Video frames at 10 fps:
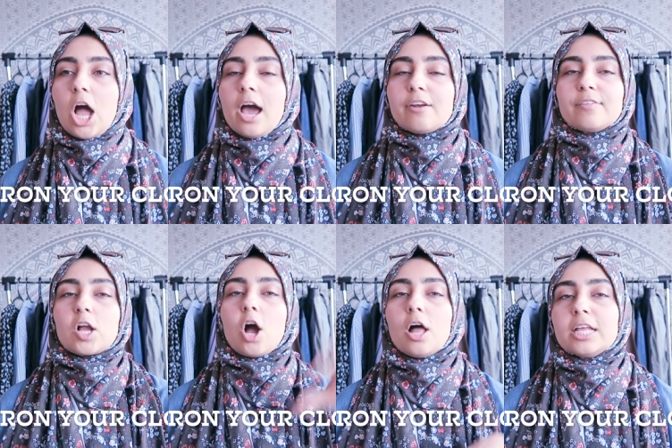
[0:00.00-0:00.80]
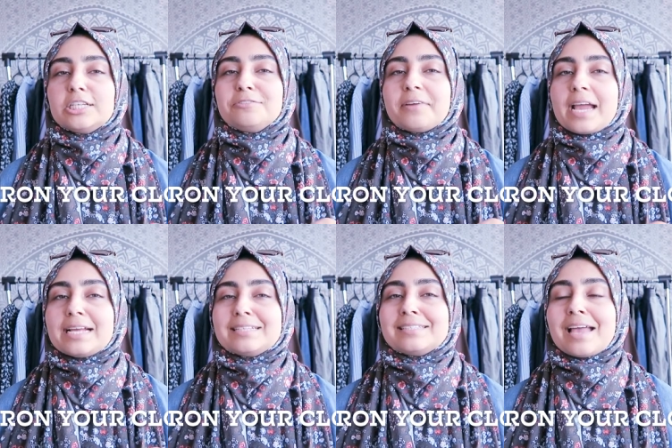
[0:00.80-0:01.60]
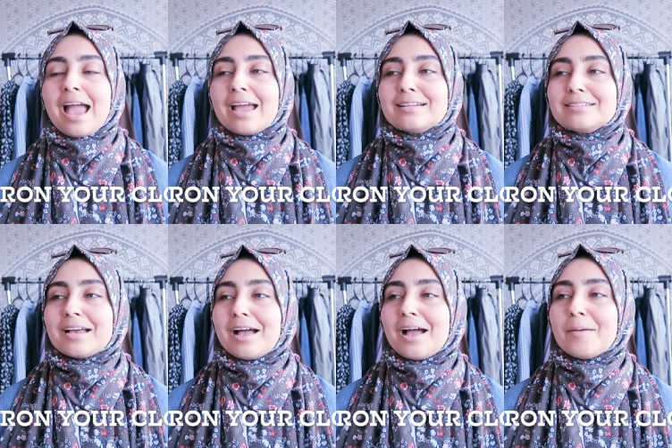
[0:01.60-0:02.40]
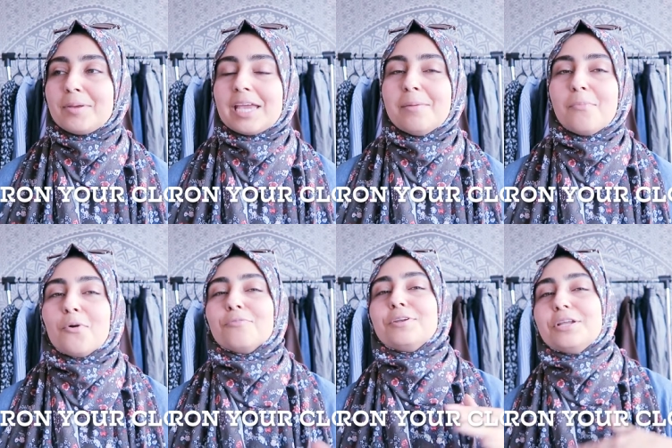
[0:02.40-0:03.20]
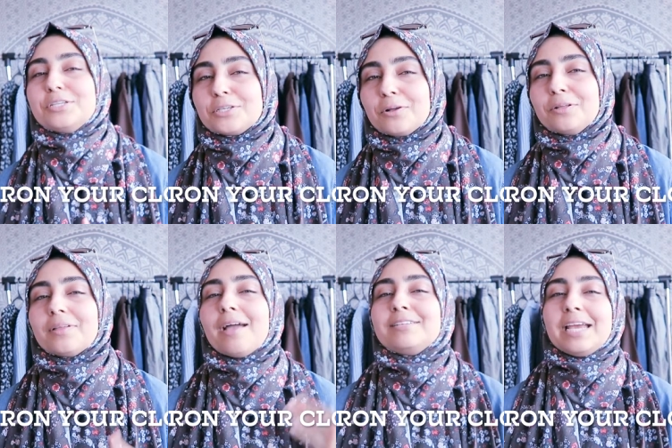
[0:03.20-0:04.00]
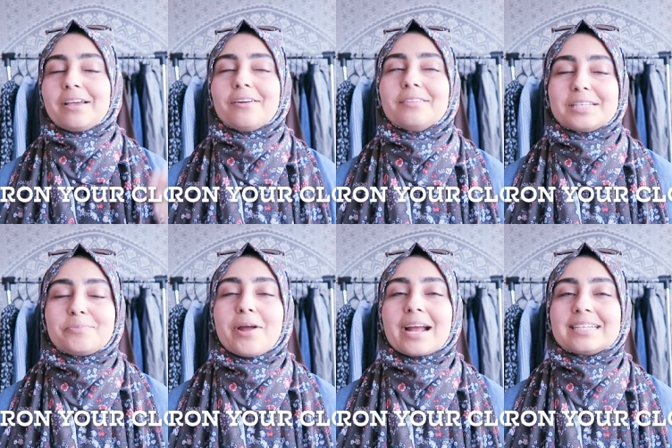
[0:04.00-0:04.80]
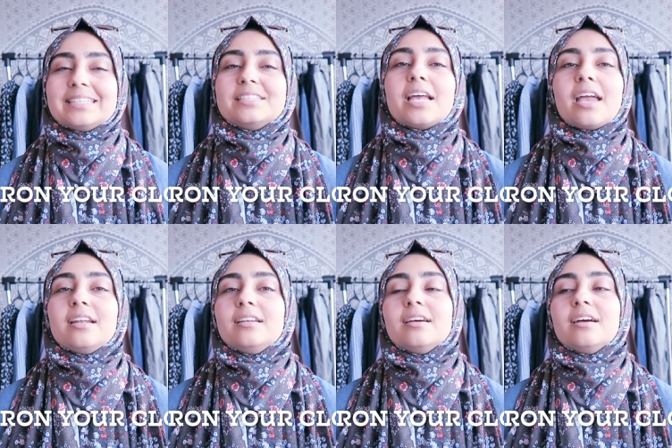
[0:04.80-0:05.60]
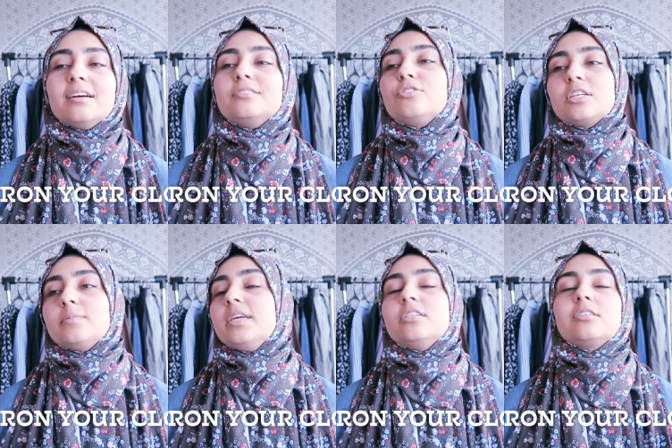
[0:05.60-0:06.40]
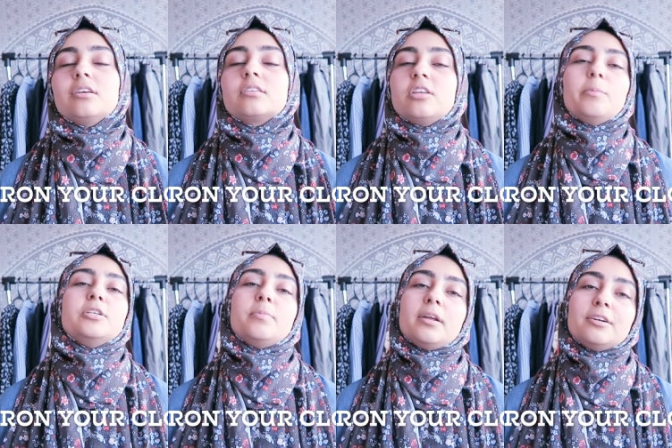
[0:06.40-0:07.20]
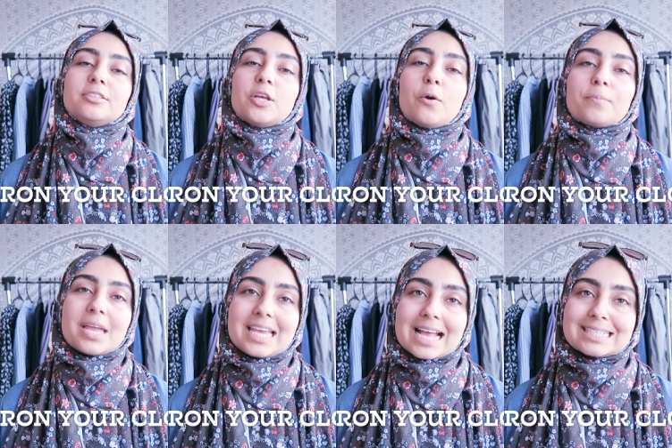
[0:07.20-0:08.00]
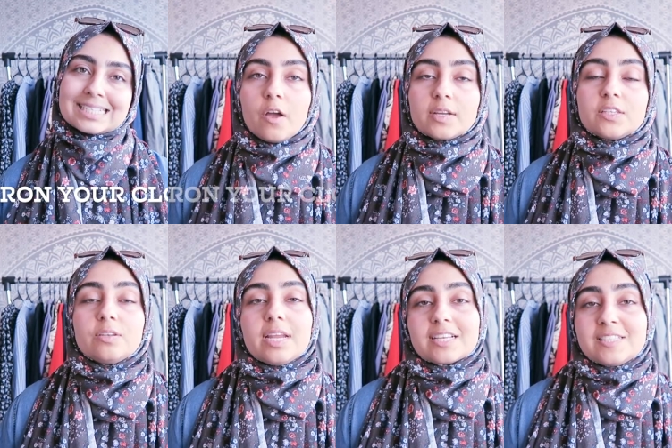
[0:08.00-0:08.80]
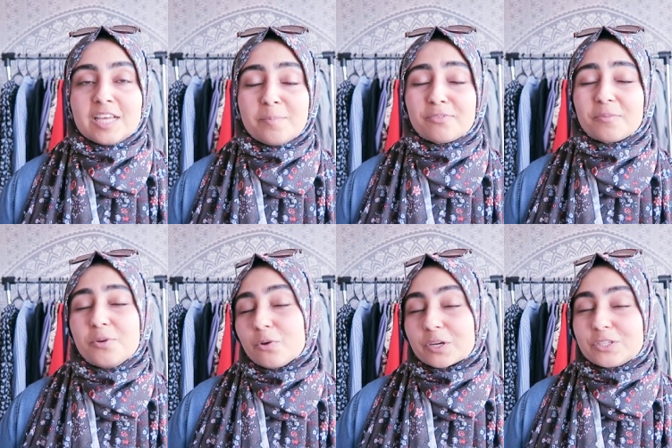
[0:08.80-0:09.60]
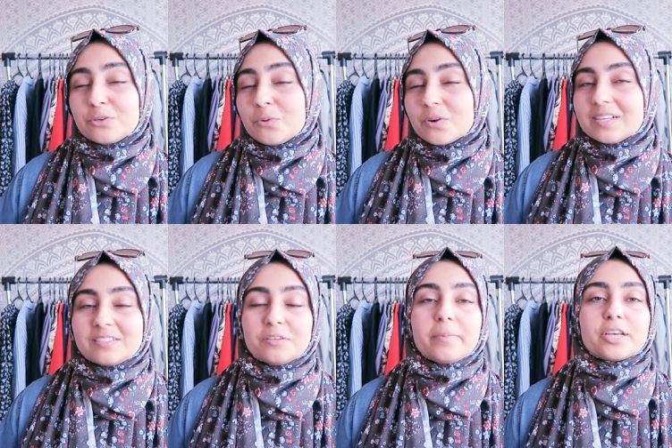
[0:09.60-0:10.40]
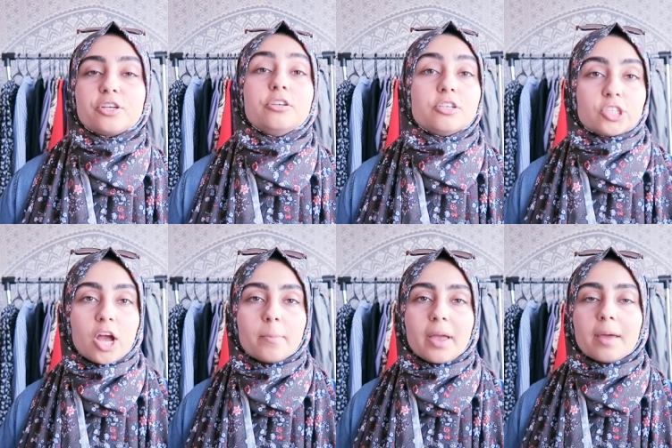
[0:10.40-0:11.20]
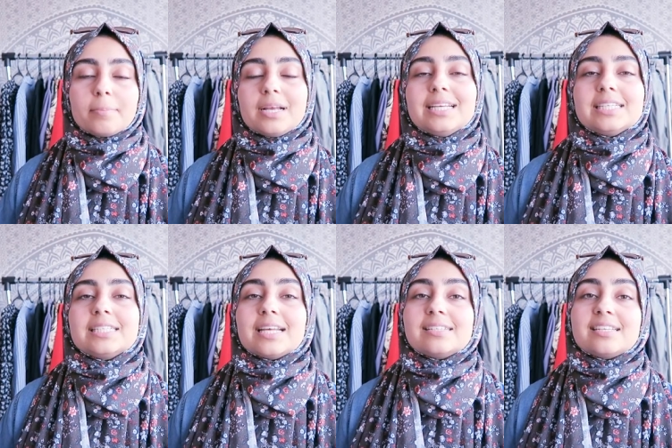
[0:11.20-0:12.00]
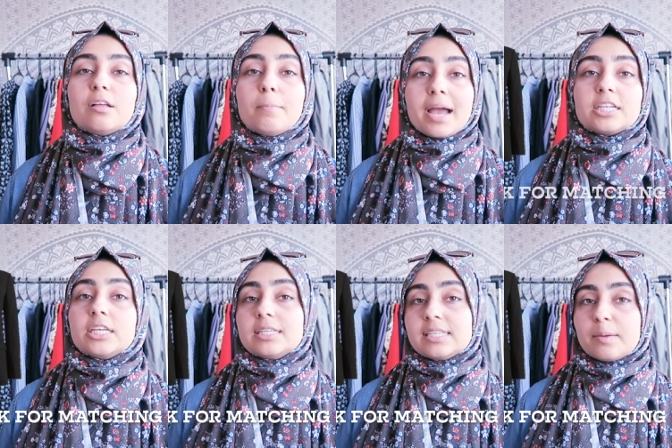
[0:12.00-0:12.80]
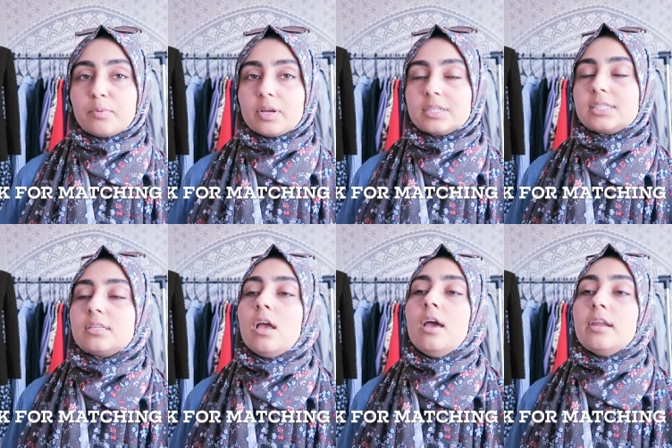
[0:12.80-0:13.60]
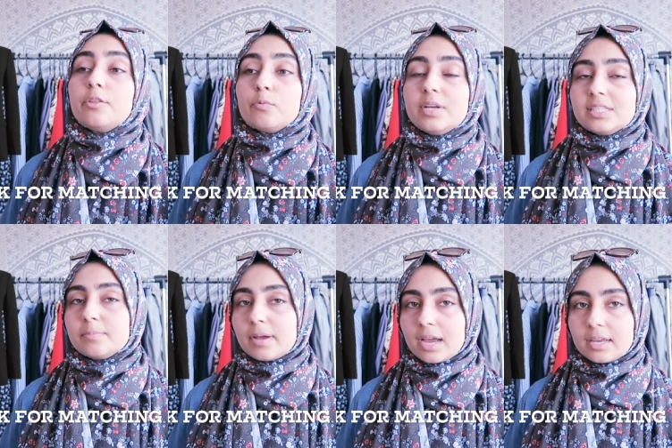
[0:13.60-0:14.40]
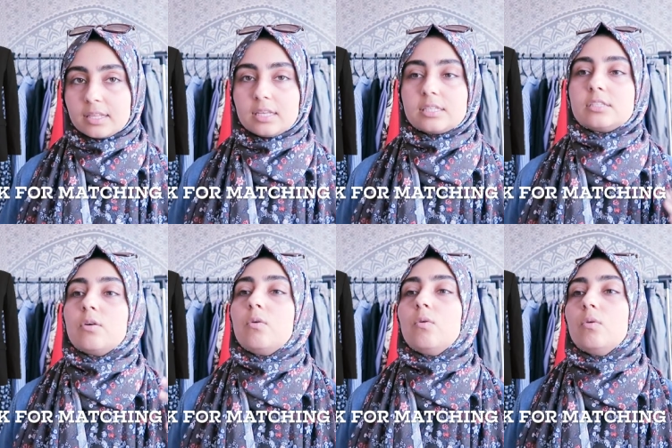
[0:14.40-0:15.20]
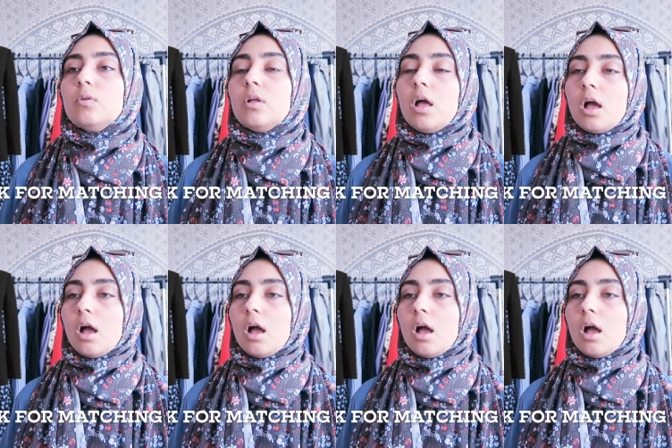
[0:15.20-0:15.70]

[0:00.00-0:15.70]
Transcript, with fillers: got out of the college phase and I became more of an adult, I've taken on this practice, and trust me, it just looks so much better. So yes. Okay, so the next tip from Noor Couture is to make sure you shop at places that sell matching separates. Now the reason behind this, the whole